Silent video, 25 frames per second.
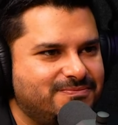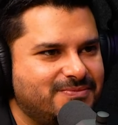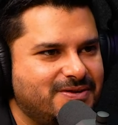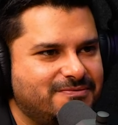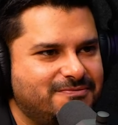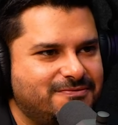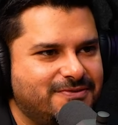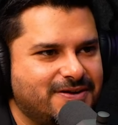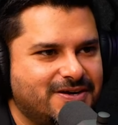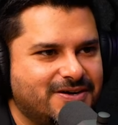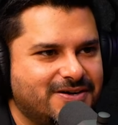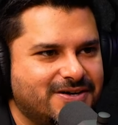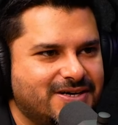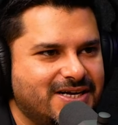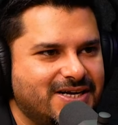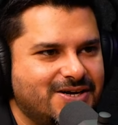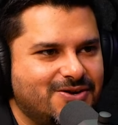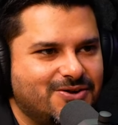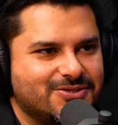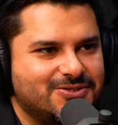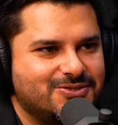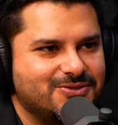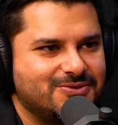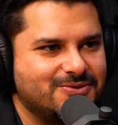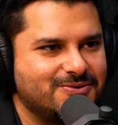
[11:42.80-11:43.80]
he figured he'd
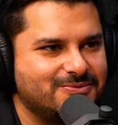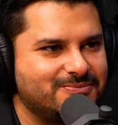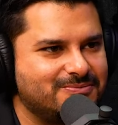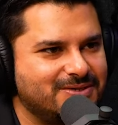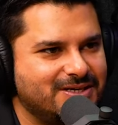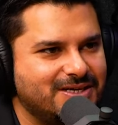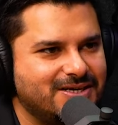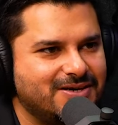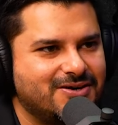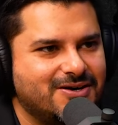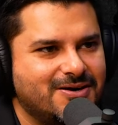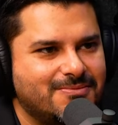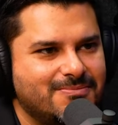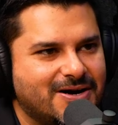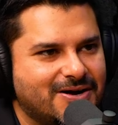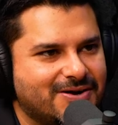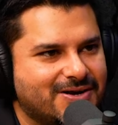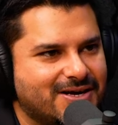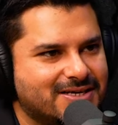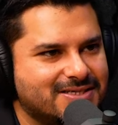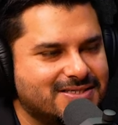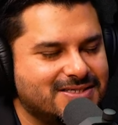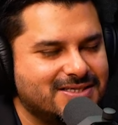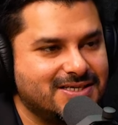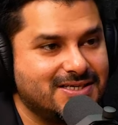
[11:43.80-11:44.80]
also he'd heard about
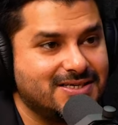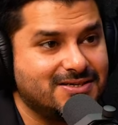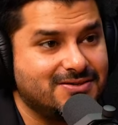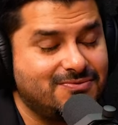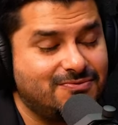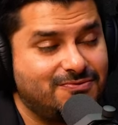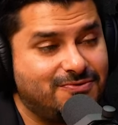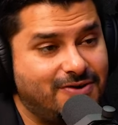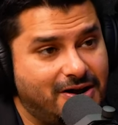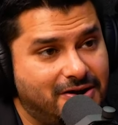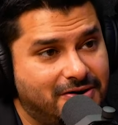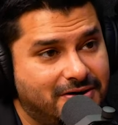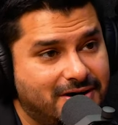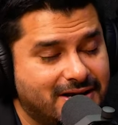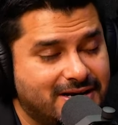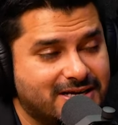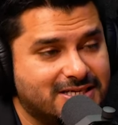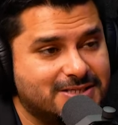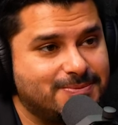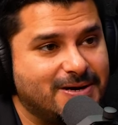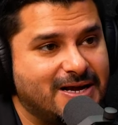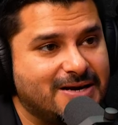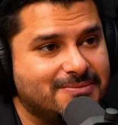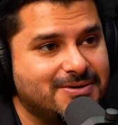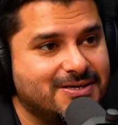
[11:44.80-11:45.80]
us. He'd followed that
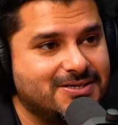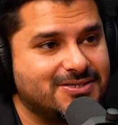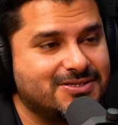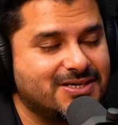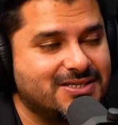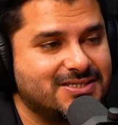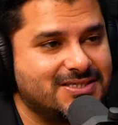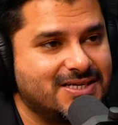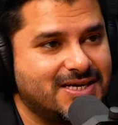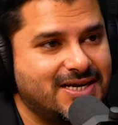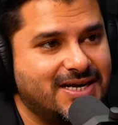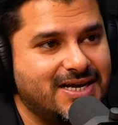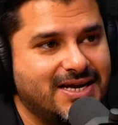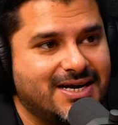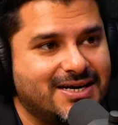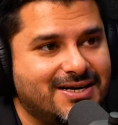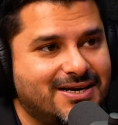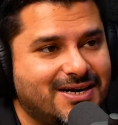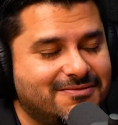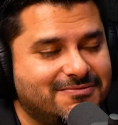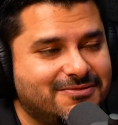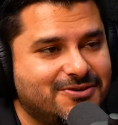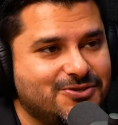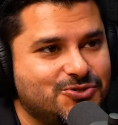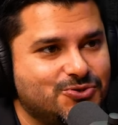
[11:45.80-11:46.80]
experiment. So he said, "Hey, I'd
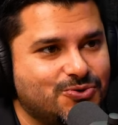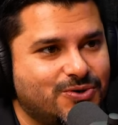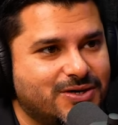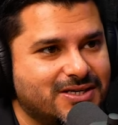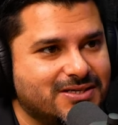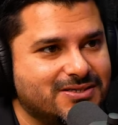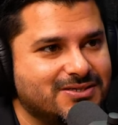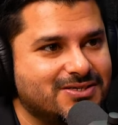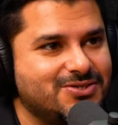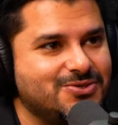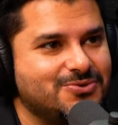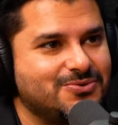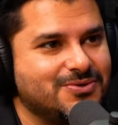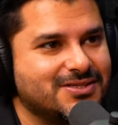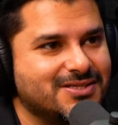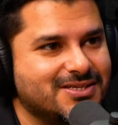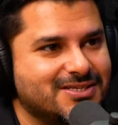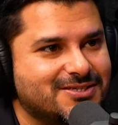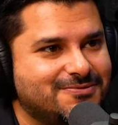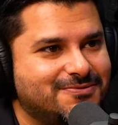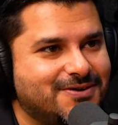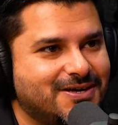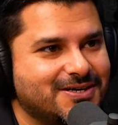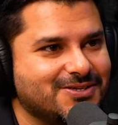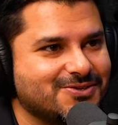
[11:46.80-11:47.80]
love to join in too in
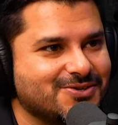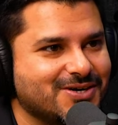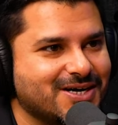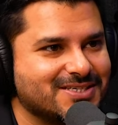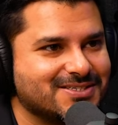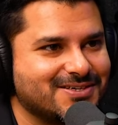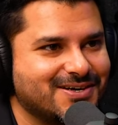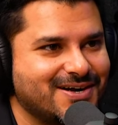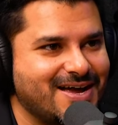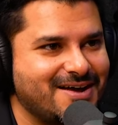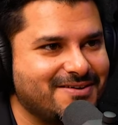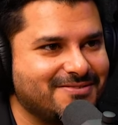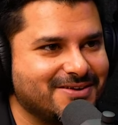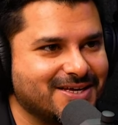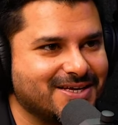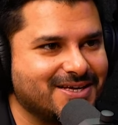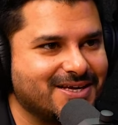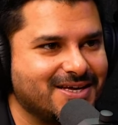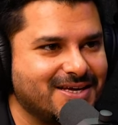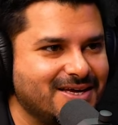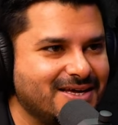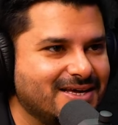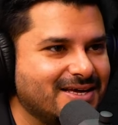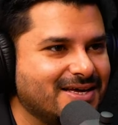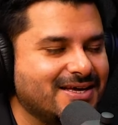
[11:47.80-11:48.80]
this fun you guys are having."
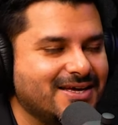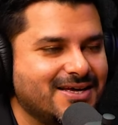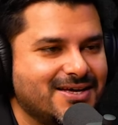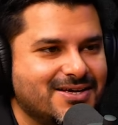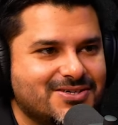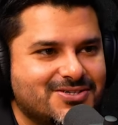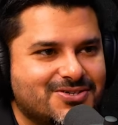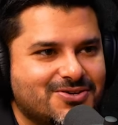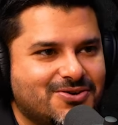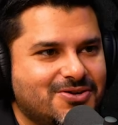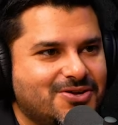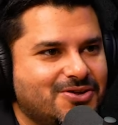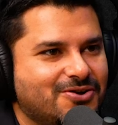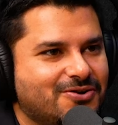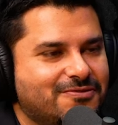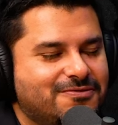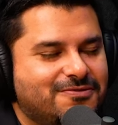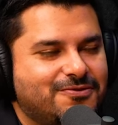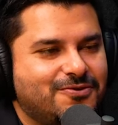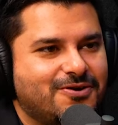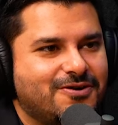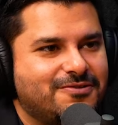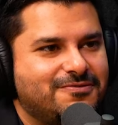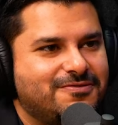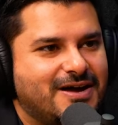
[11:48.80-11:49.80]
So you know,
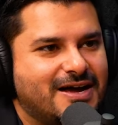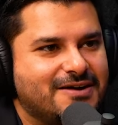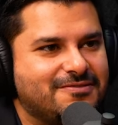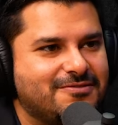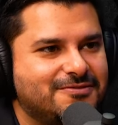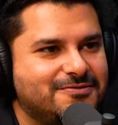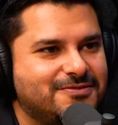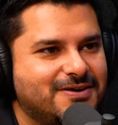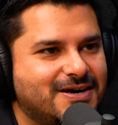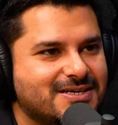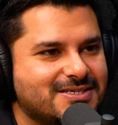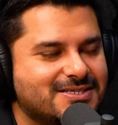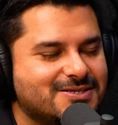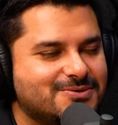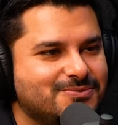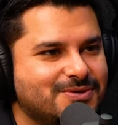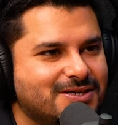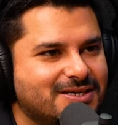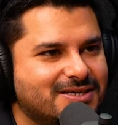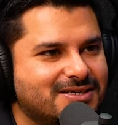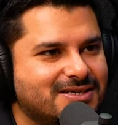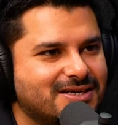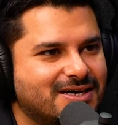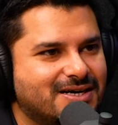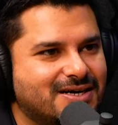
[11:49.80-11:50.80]
four or five of us,
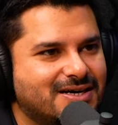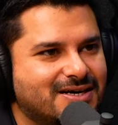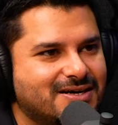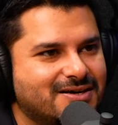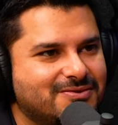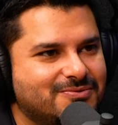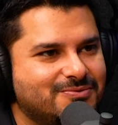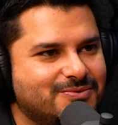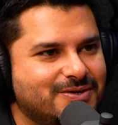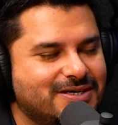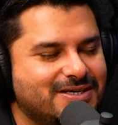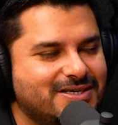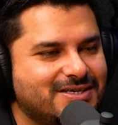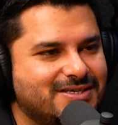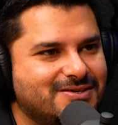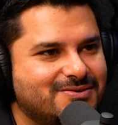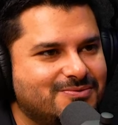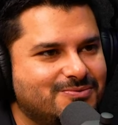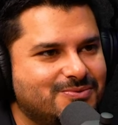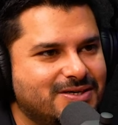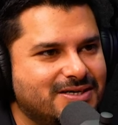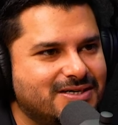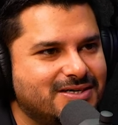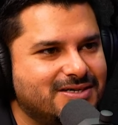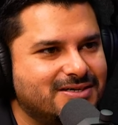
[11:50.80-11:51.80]
we'd uh, we'd
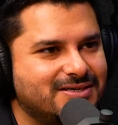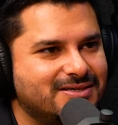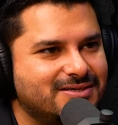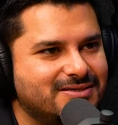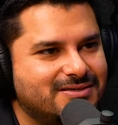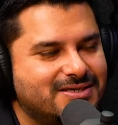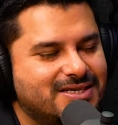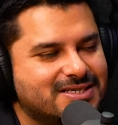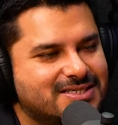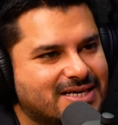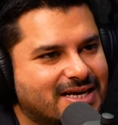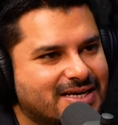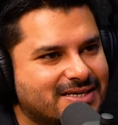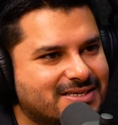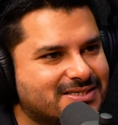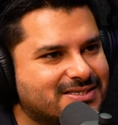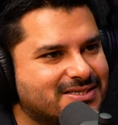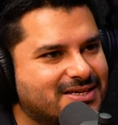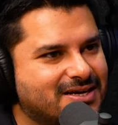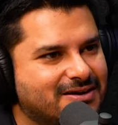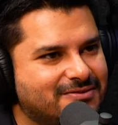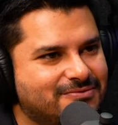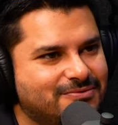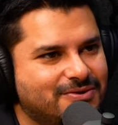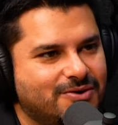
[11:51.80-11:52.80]
we'd design
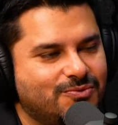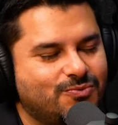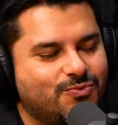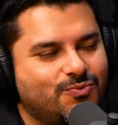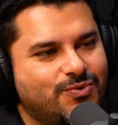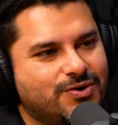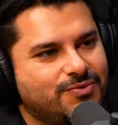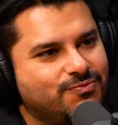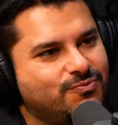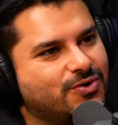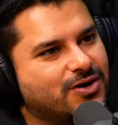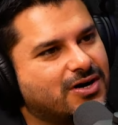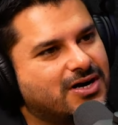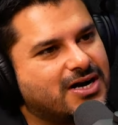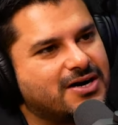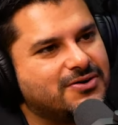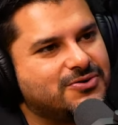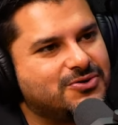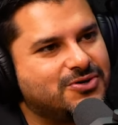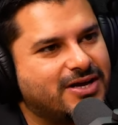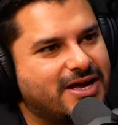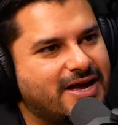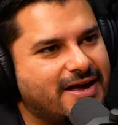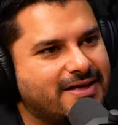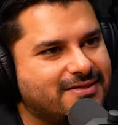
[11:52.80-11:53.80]
stuff. We'd we'd work out
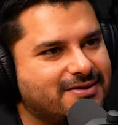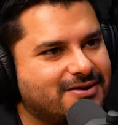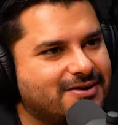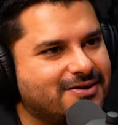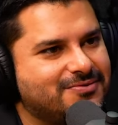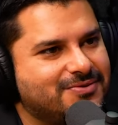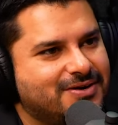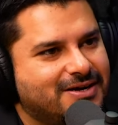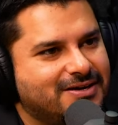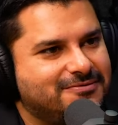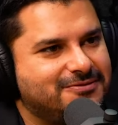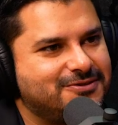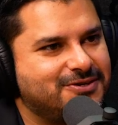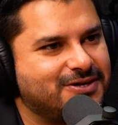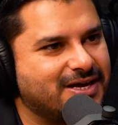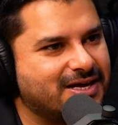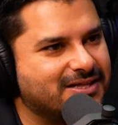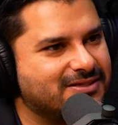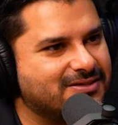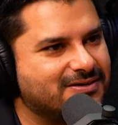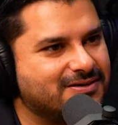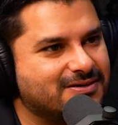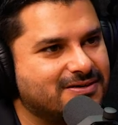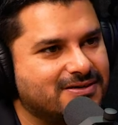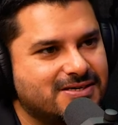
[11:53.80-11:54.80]
together, live
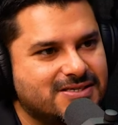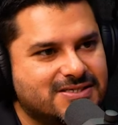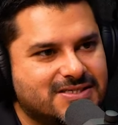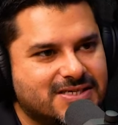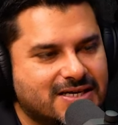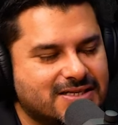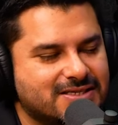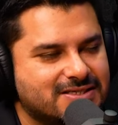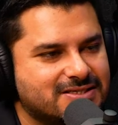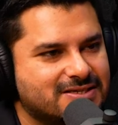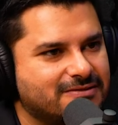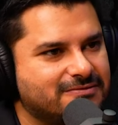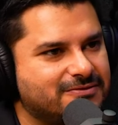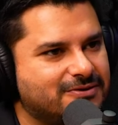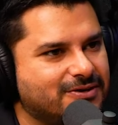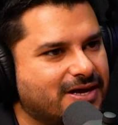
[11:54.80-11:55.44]
together, design stuff